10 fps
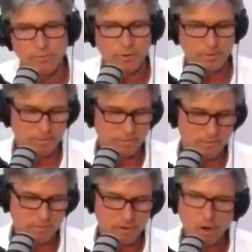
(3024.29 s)
from
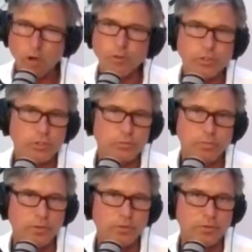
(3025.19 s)
all that you've
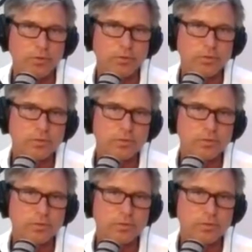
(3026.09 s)
been through